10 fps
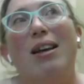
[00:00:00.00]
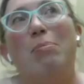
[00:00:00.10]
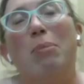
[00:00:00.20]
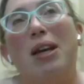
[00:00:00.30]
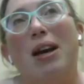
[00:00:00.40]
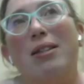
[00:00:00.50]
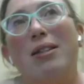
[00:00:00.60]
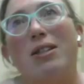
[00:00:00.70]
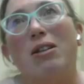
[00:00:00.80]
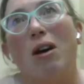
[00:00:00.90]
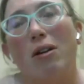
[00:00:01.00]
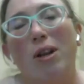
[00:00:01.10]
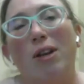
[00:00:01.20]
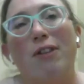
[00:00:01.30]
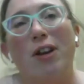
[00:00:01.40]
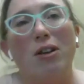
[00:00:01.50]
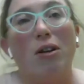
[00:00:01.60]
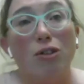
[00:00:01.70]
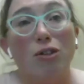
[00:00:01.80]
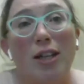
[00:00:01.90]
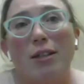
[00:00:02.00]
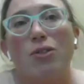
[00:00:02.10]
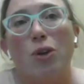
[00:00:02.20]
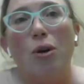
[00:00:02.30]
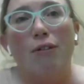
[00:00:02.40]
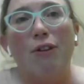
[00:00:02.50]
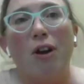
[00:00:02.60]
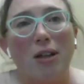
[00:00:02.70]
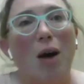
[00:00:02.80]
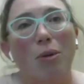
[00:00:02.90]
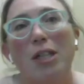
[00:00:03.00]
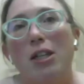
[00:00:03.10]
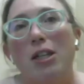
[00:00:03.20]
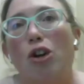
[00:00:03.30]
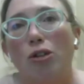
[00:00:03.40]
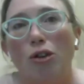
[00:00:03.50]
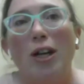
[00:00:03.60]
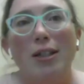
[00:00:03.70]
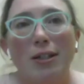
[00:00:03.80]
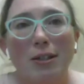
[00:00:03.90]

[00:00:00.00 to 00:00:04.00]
because it's not only affecting our trades, it's going to affect how we teach our trades.